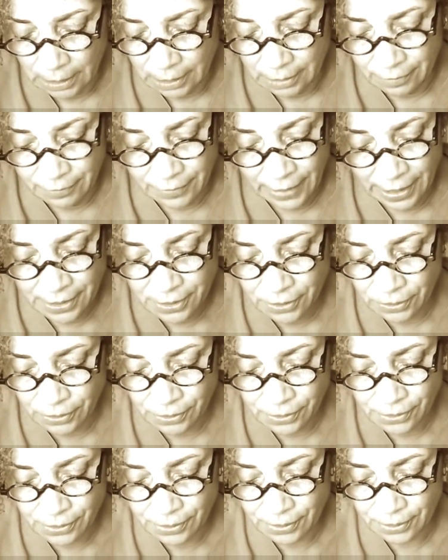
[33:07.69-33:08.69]

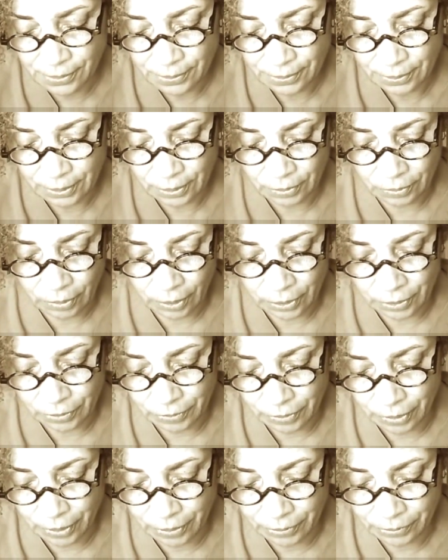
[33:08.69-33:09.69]
Vessels, you're on
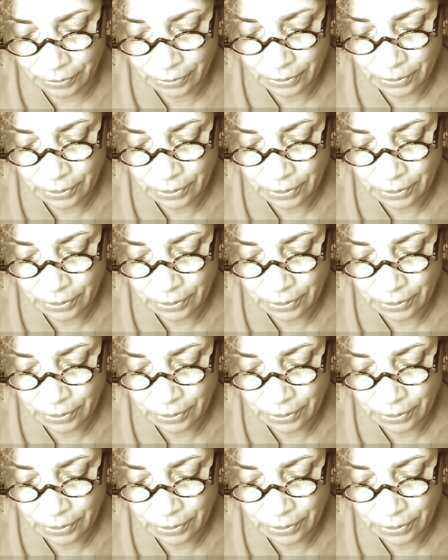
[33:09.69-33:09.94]
your own.